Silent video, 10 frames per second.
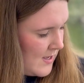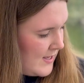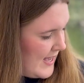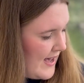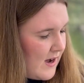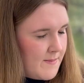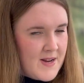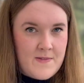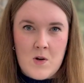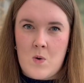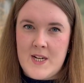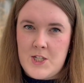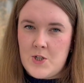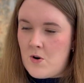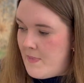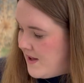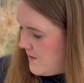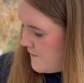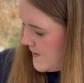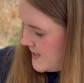yeah, I'm never quite sure about the
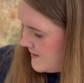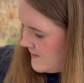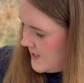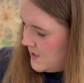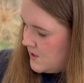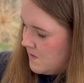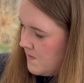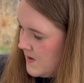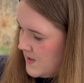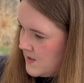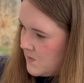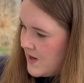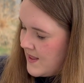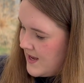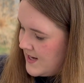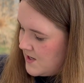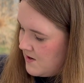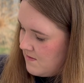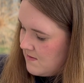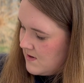fit of these jumpers where they
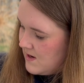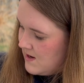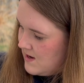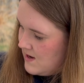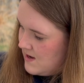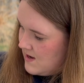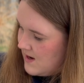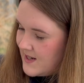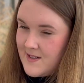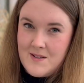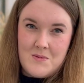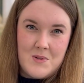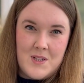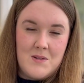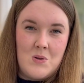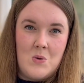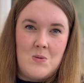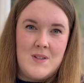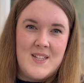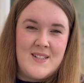don't, I don't know what you call
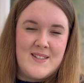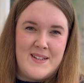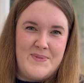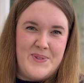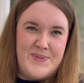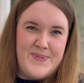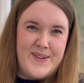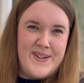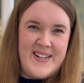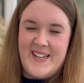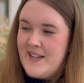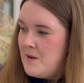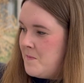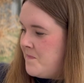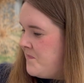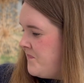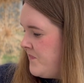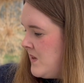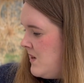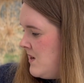this. I'm not very,
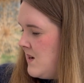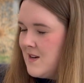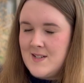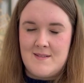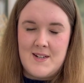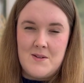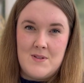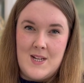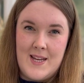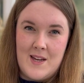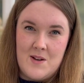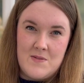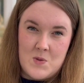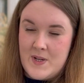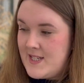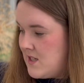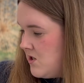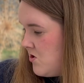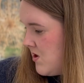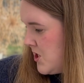I don't really know all the lingo of sweater
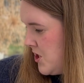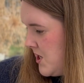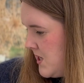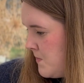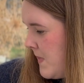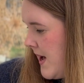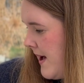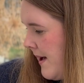constructions, but